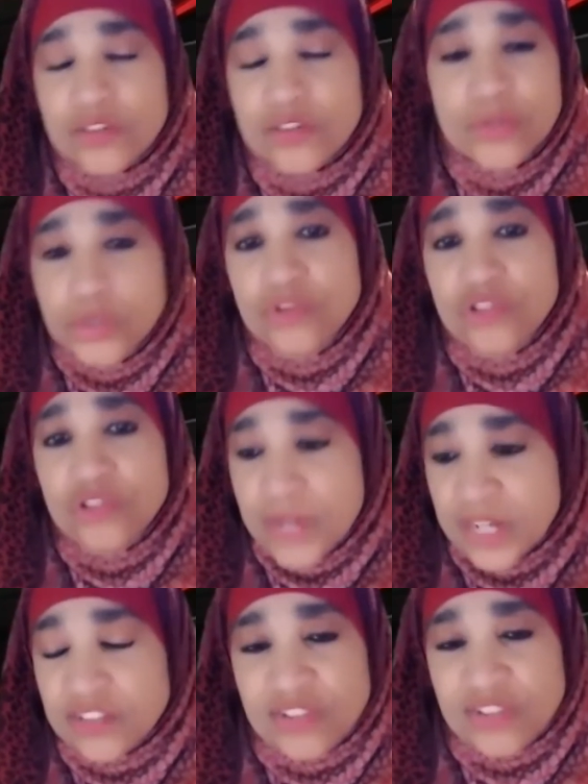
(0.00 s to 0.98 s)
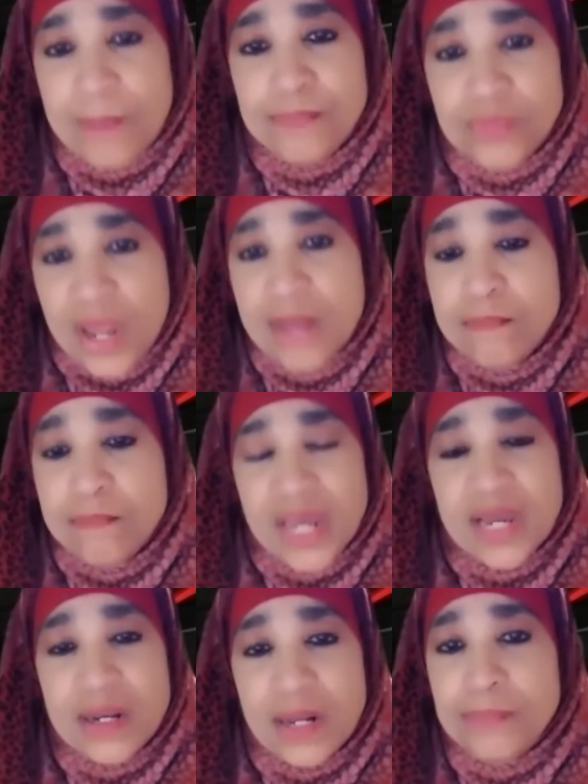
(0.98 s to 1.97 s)
So you accept and
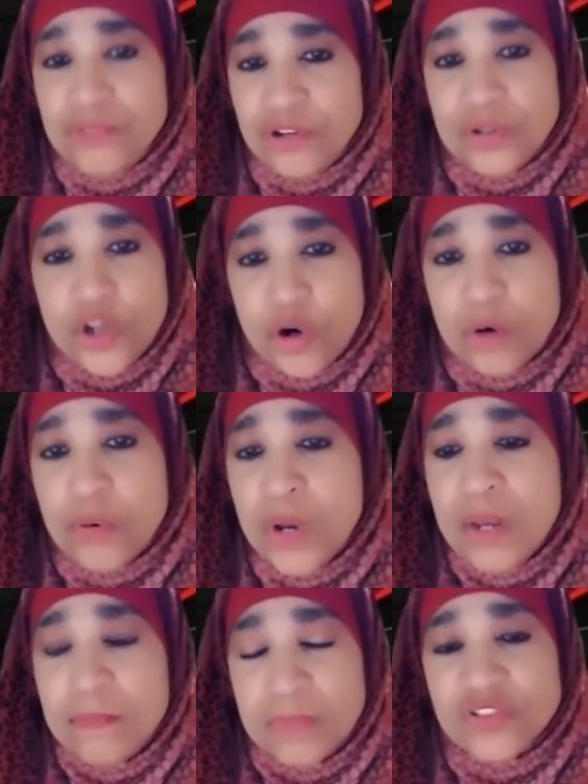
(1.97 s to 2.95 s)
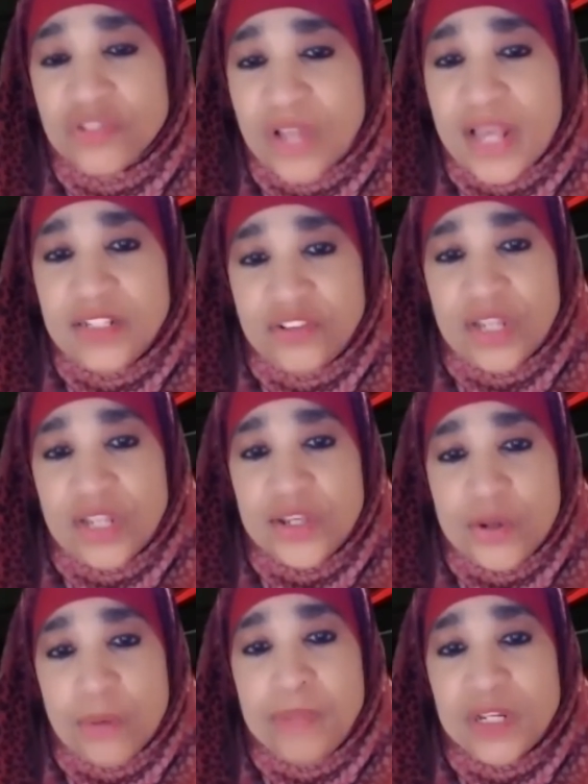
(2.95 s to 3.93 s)
man up to your mistakes and
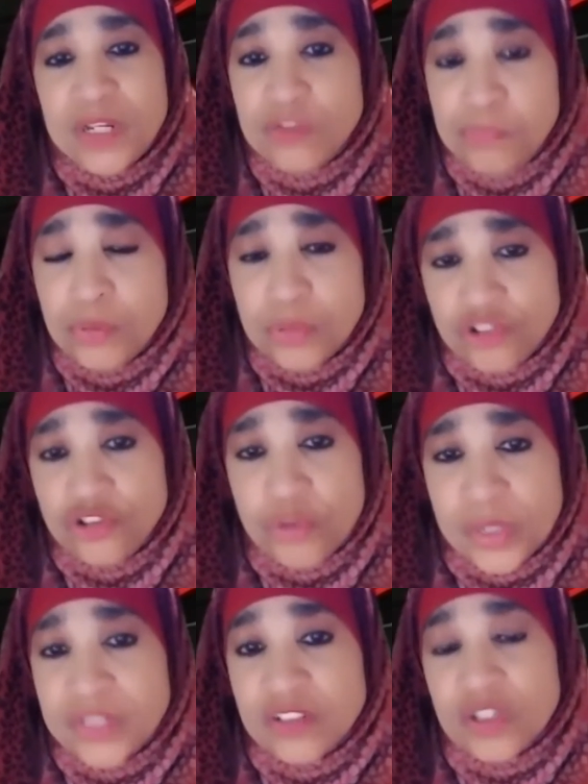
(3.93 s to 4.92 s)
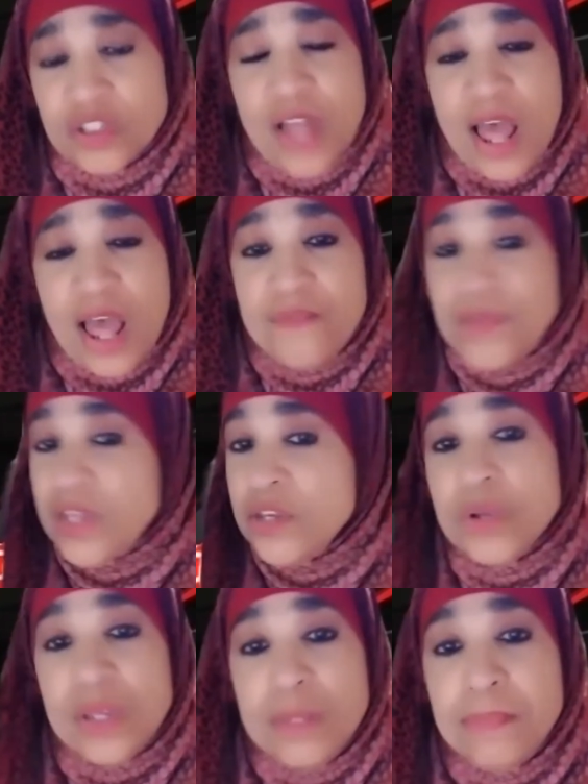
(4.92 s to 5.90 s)
your piss poor choices in life, and you
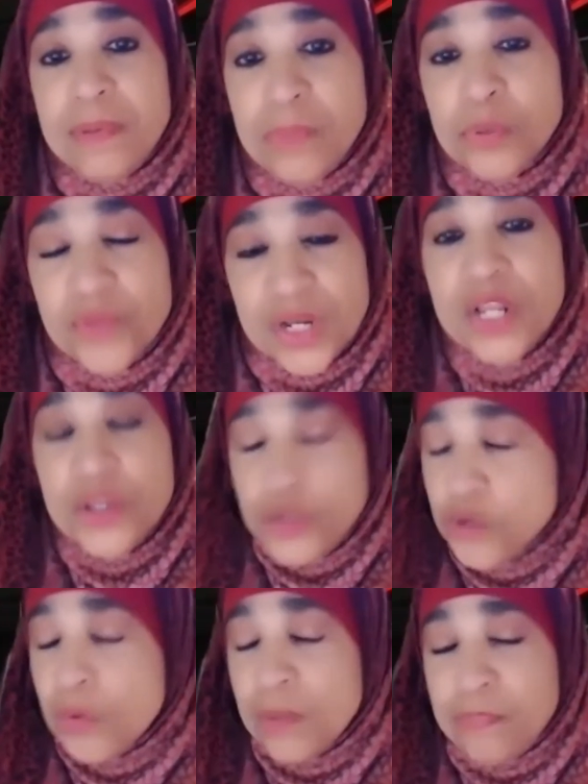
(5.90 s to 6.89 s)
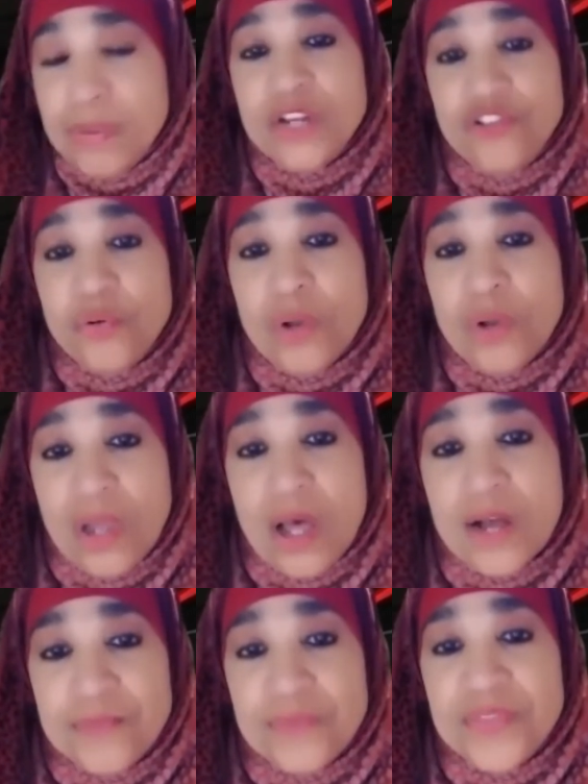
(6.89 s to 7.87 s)
keep it moving. You repent to
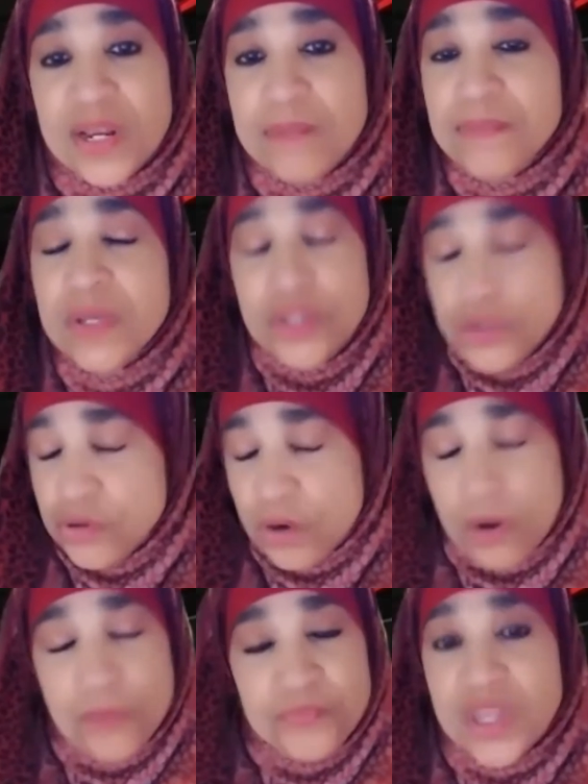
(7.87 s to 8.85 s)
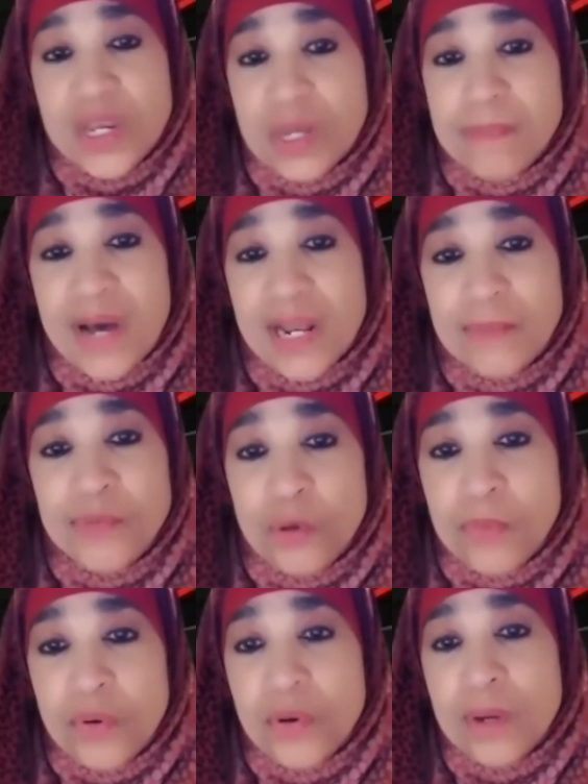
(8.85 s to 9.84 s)
Allah for them. You don't think about them no
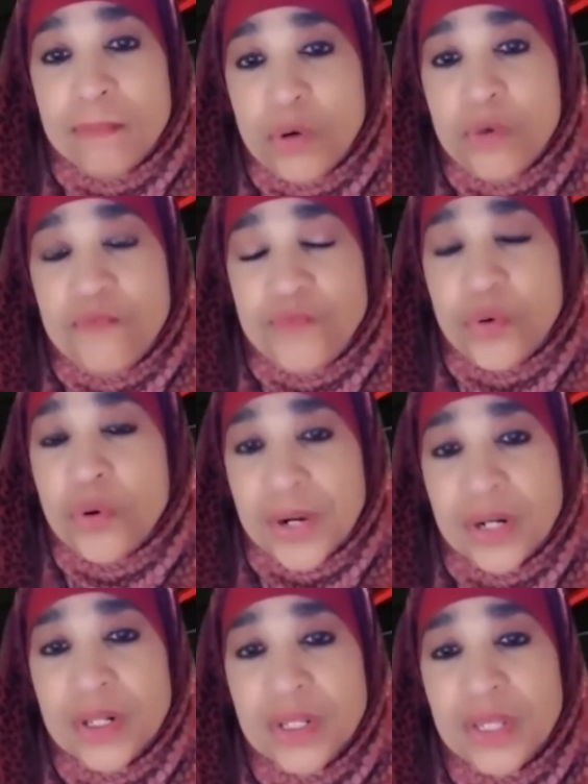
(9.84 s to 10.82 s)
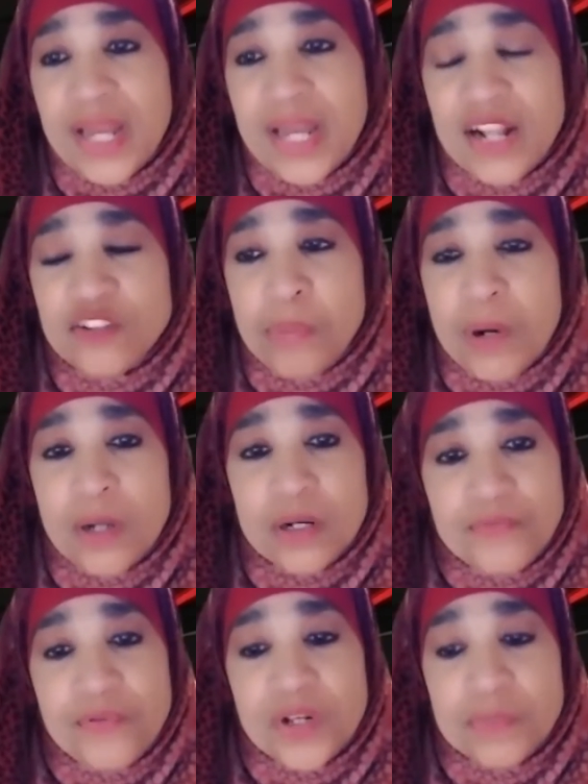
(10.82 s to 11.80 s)
more and move forward. And that's part
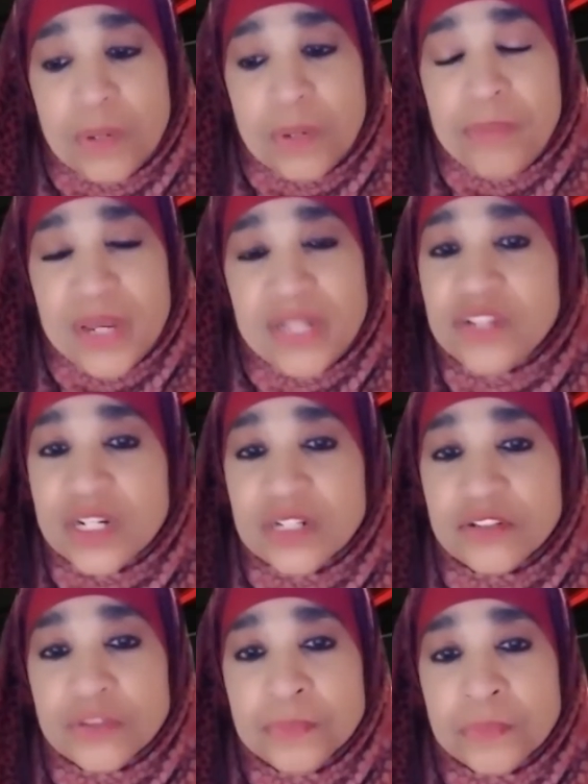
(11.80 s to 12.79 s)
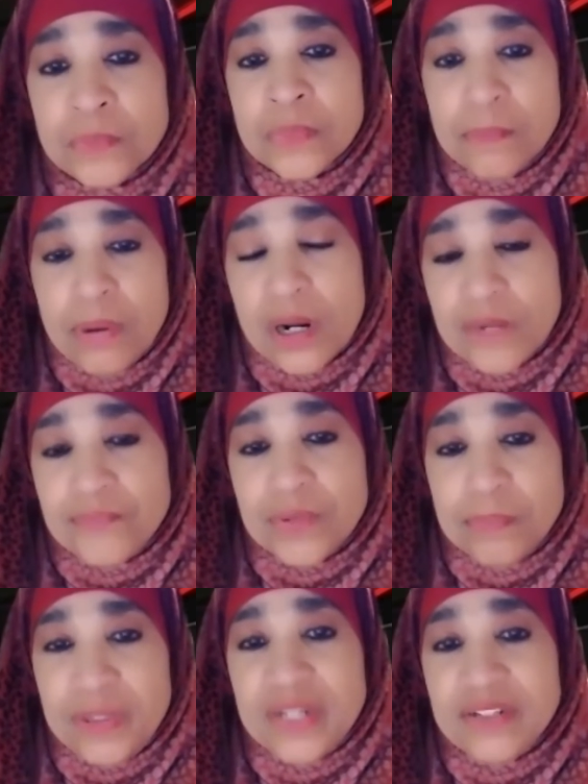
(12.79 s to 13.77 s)
of repentance. Part of
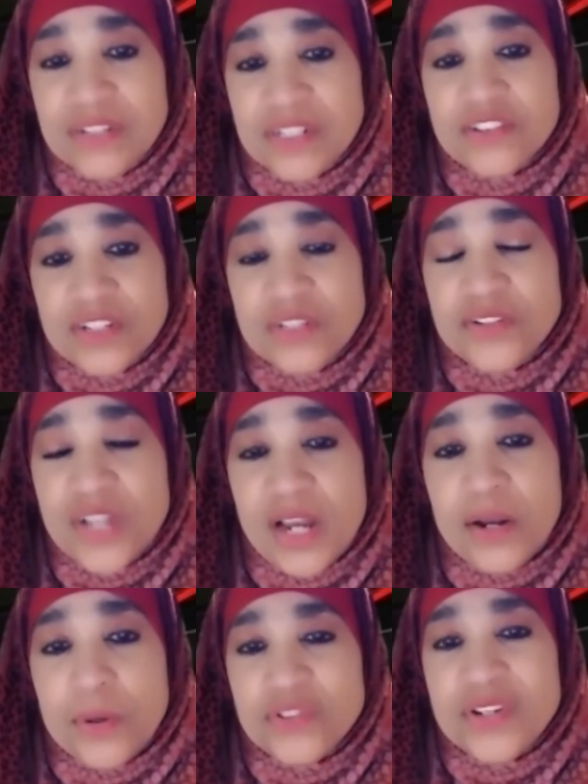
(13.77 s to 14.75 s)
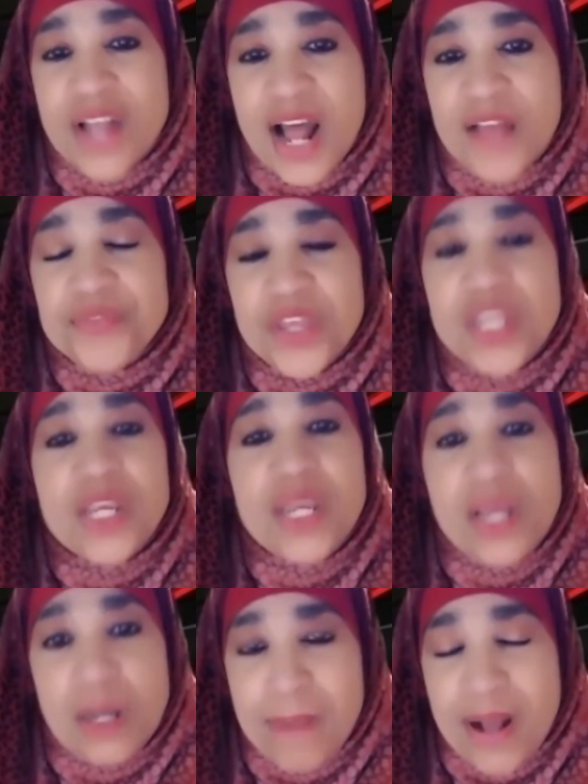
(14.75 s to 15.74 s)
repentance entails not
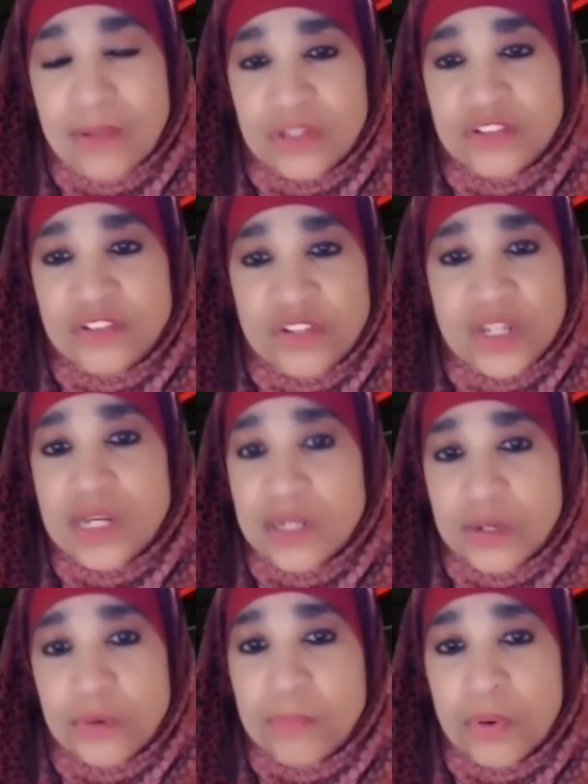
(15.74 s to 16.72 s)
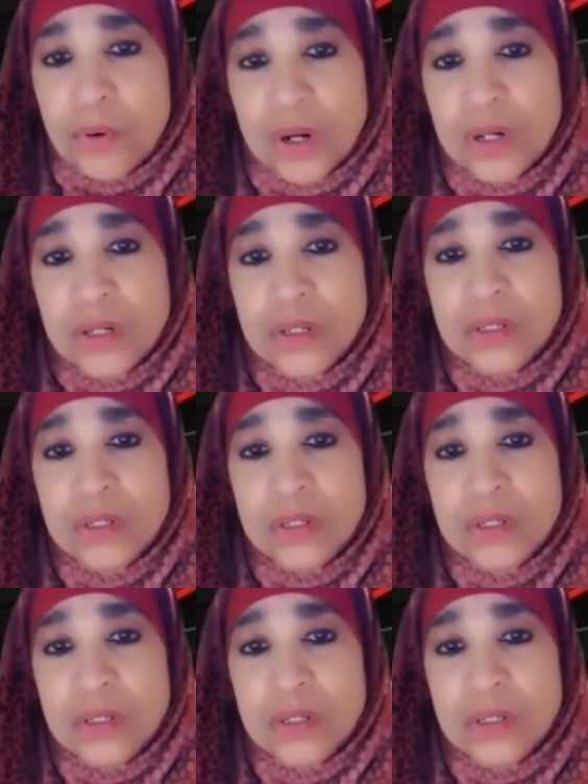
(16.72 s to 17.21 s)
thinking about the sin no more.